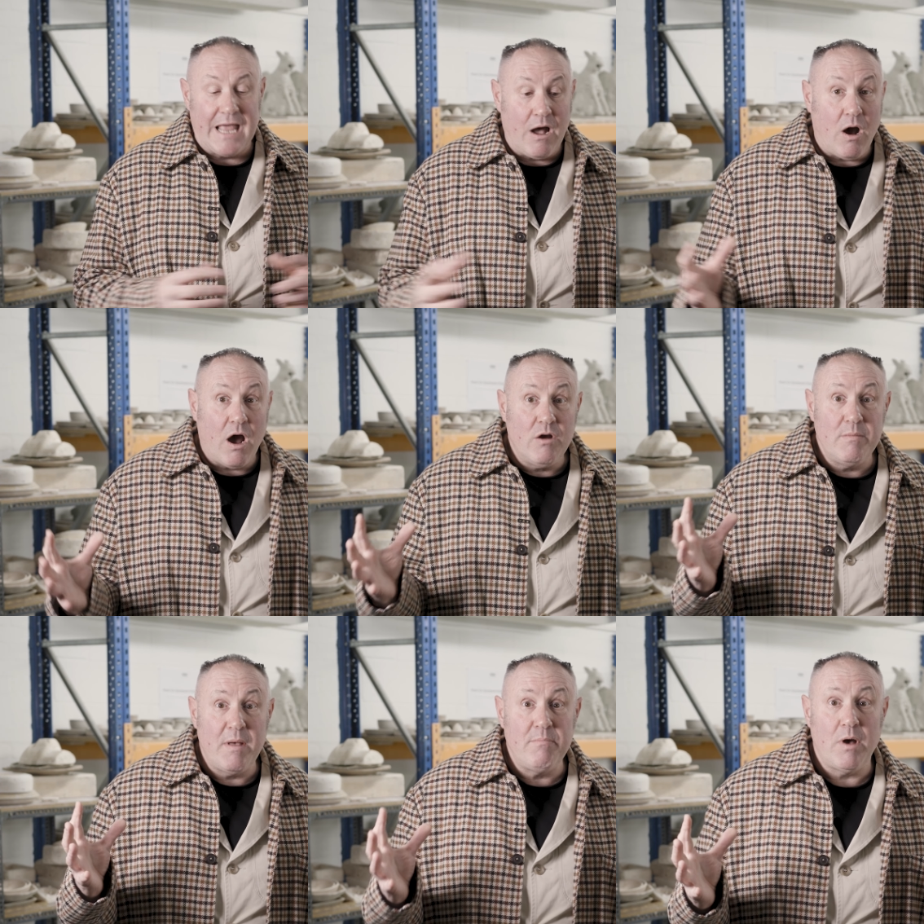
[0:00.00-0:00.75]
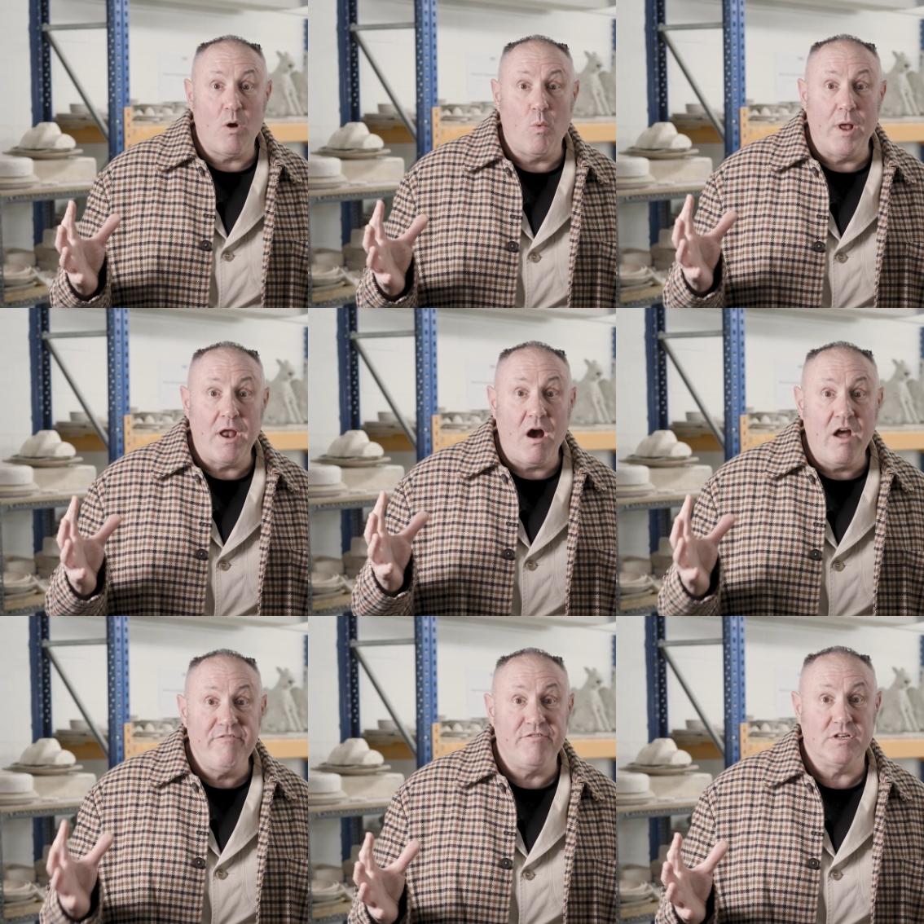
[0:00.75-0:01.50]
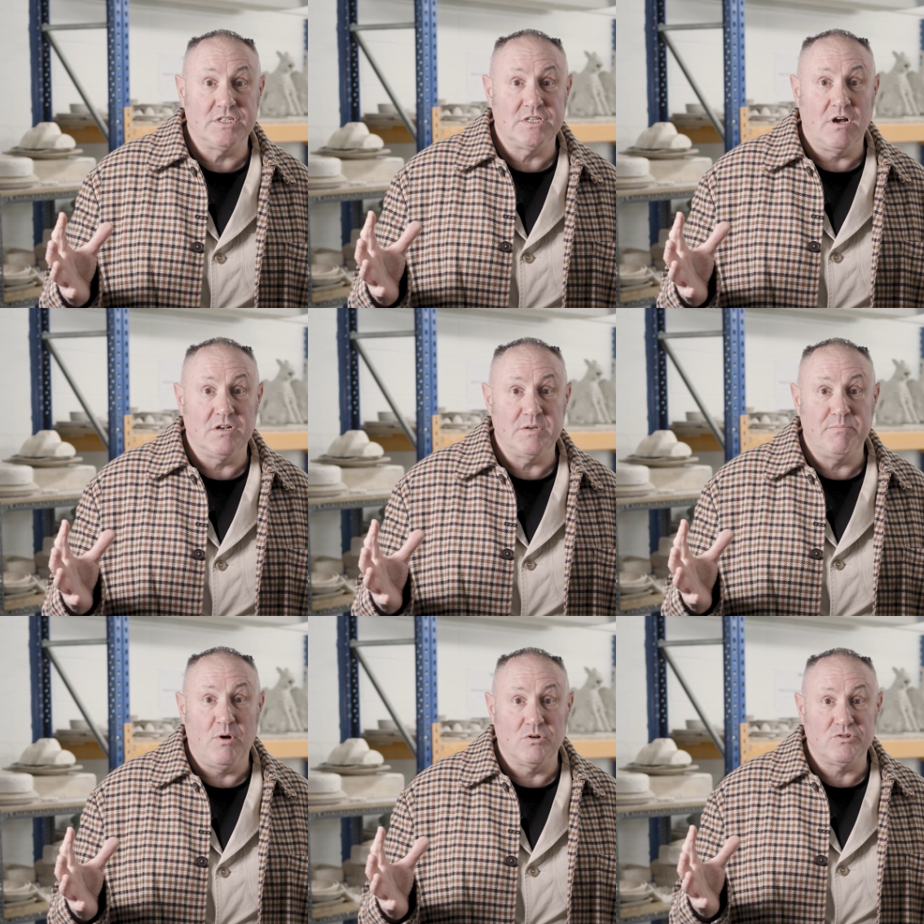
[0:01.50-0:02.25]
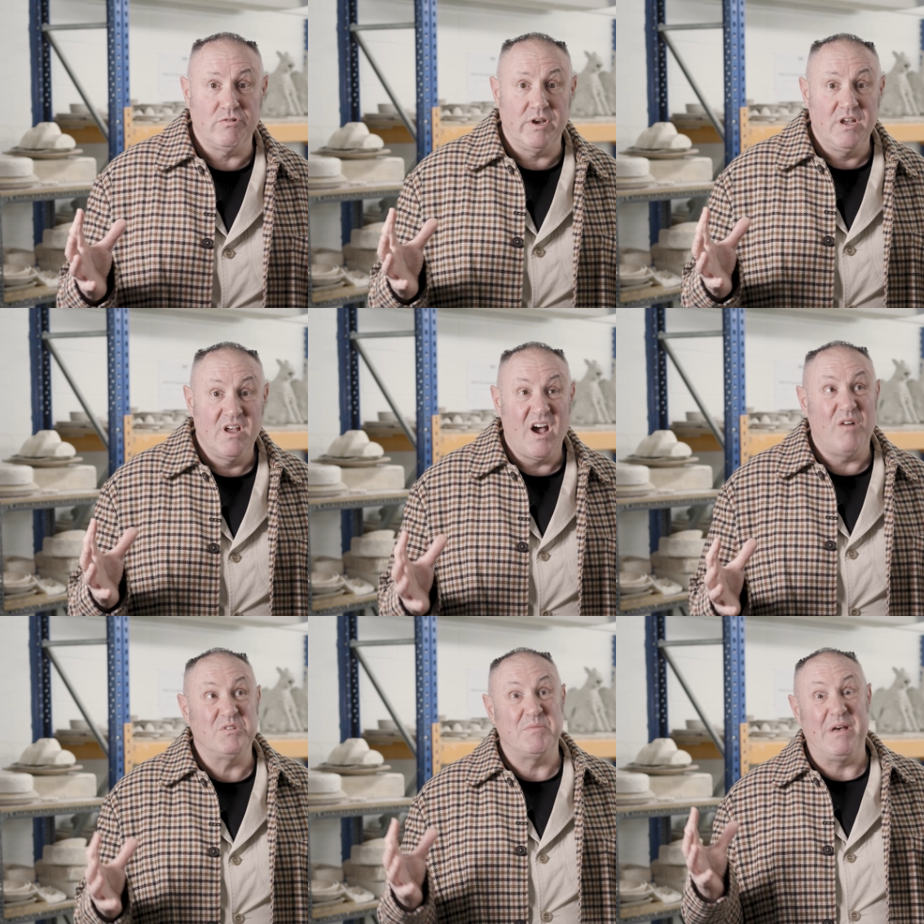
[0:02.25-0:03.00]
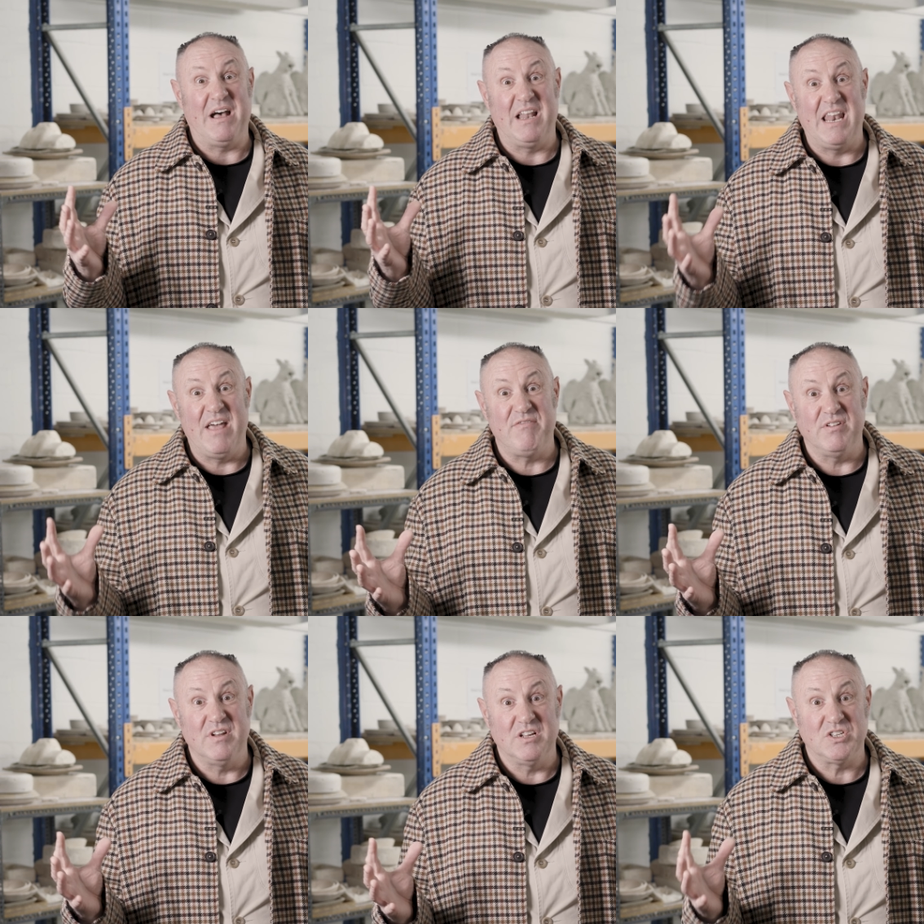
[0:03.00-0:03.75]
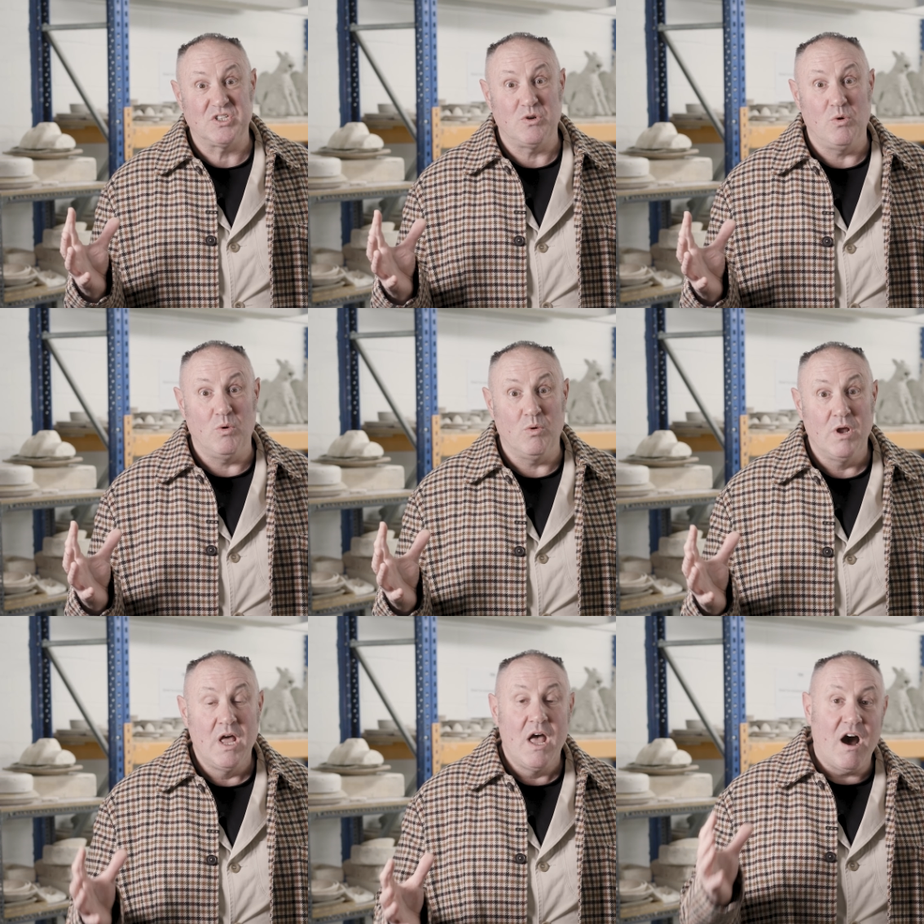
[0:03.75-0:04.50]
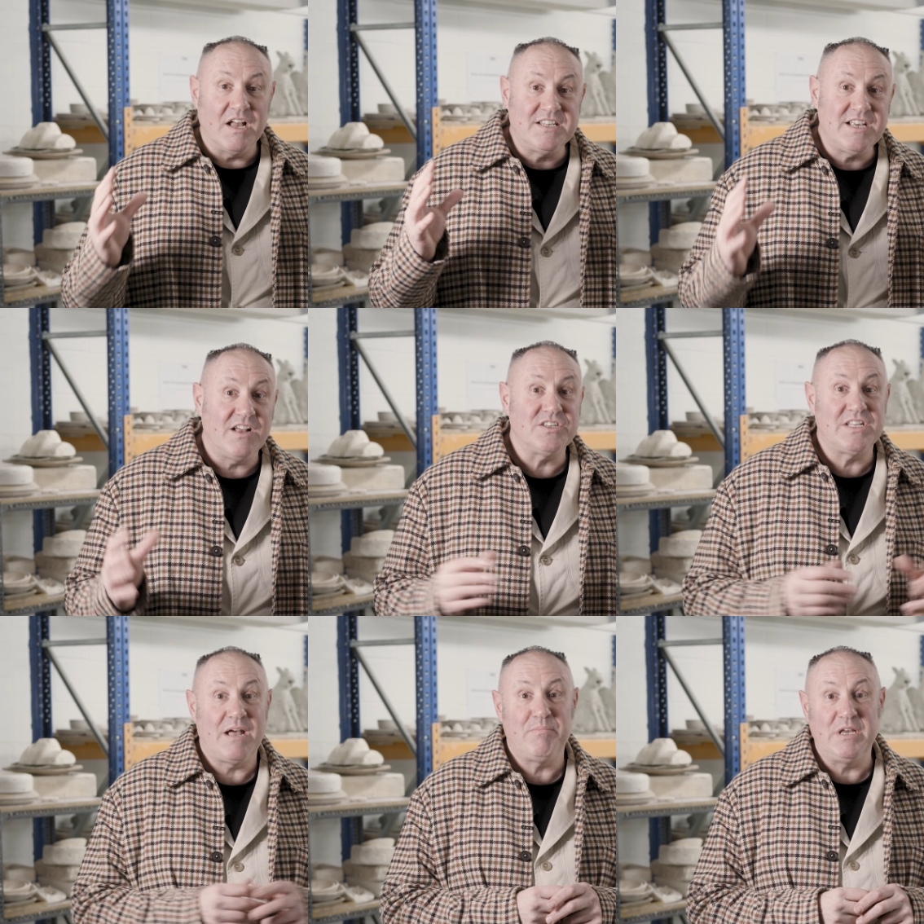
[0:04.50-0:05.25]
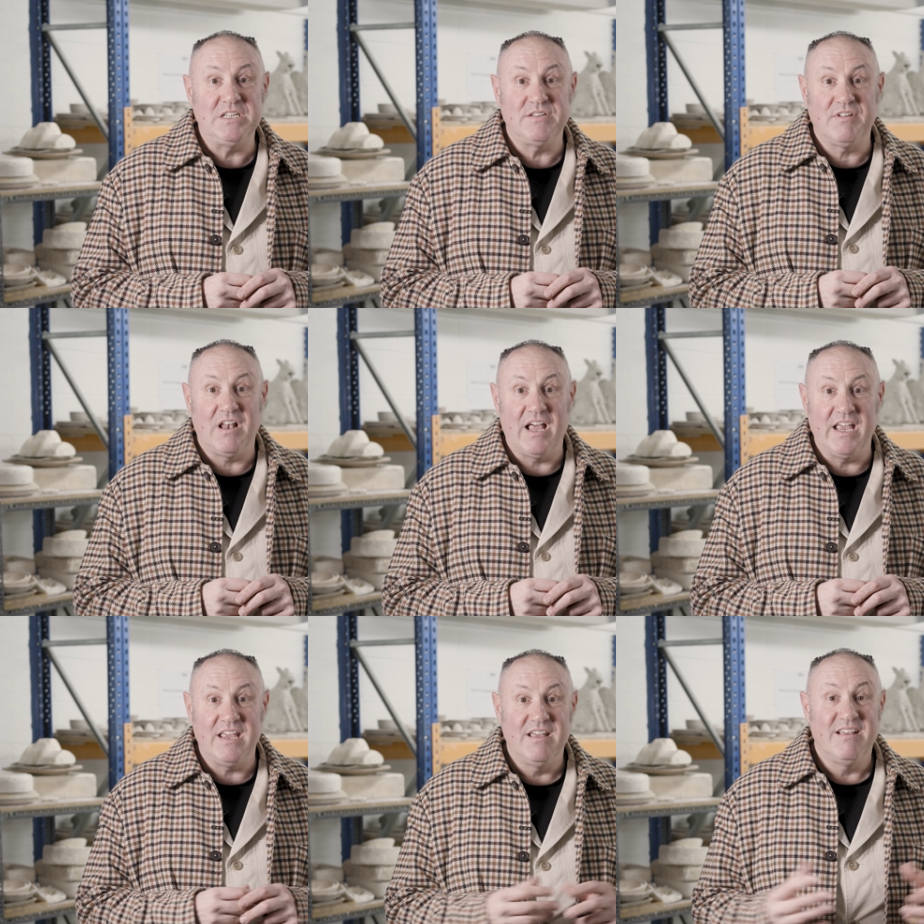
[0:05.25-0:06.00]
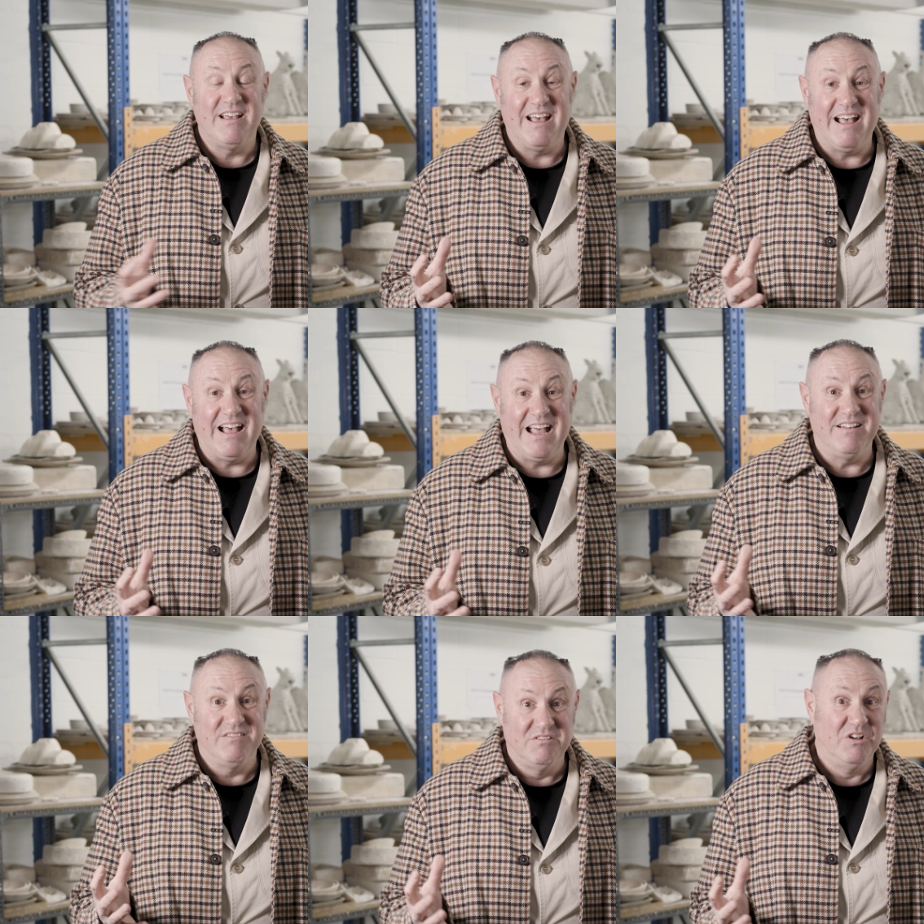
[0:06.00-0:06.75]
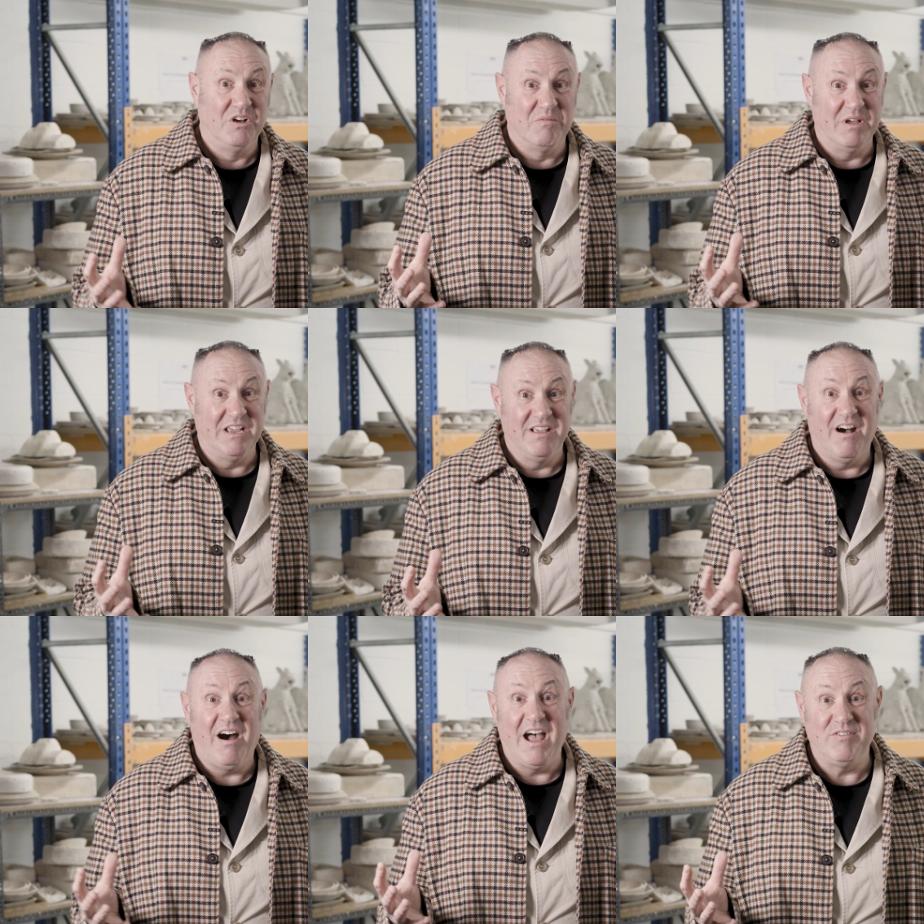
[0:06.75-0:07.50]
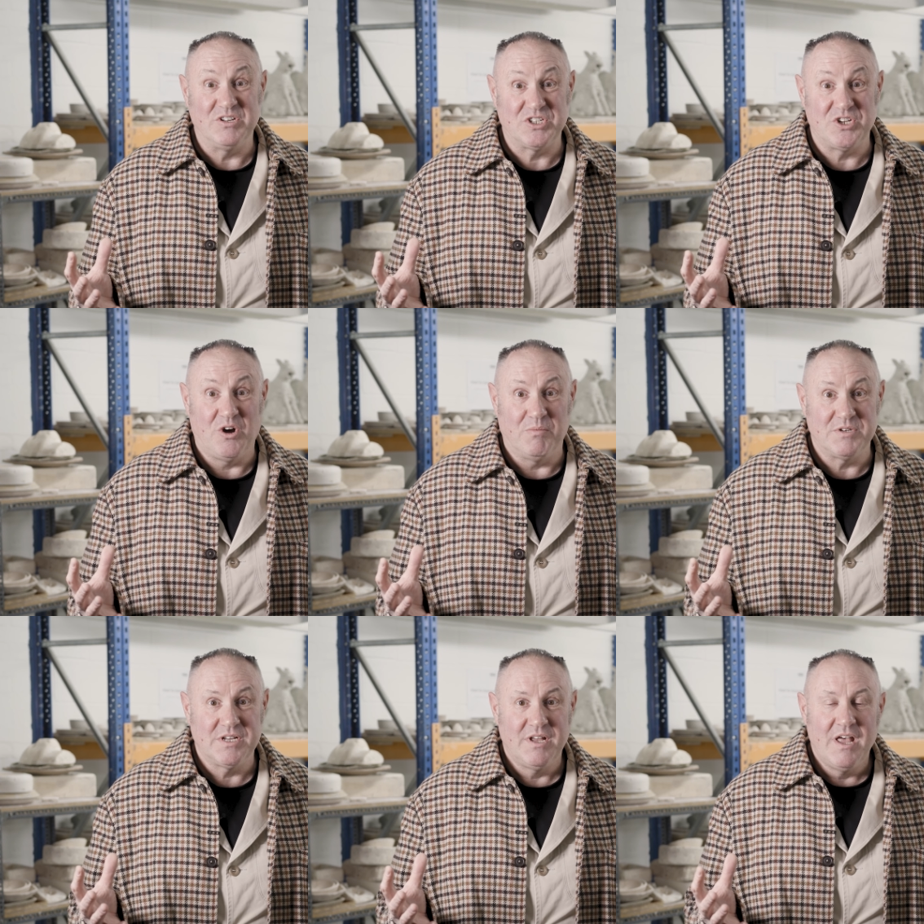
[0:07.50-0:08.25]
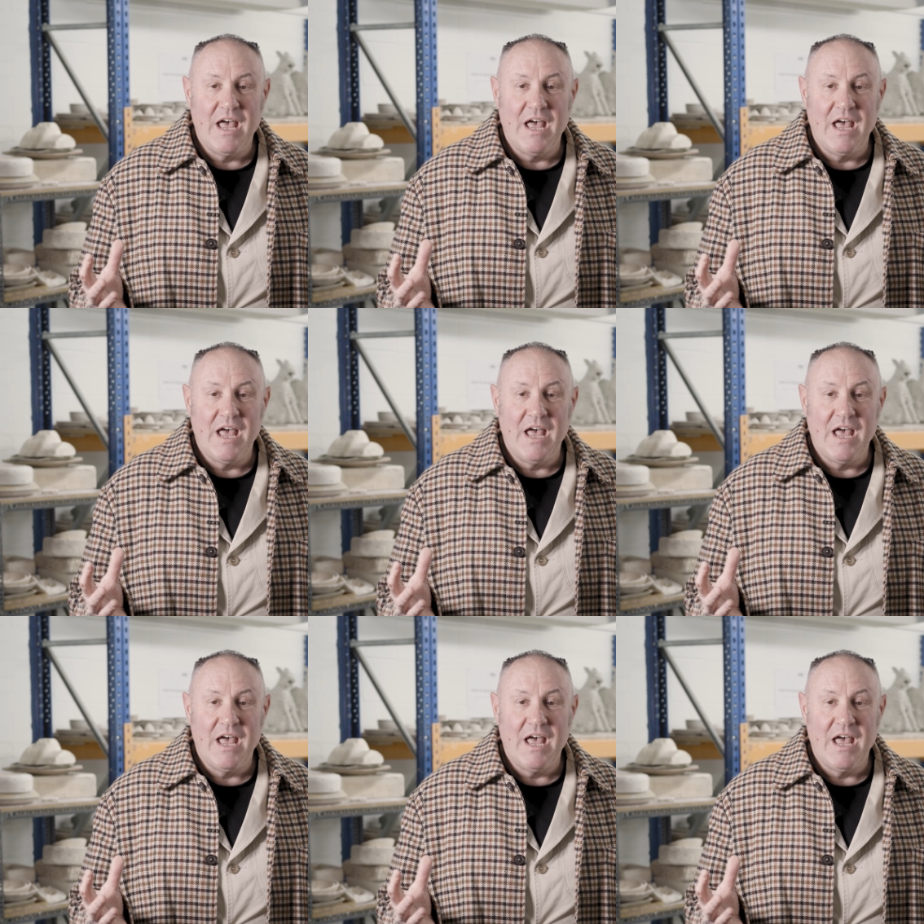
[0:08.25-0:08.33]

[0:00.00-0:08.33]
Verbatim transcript: Now, I remember when I first started pottery, I was about 11 at school, I touched that piece of clay and look at me, I haven't stopped.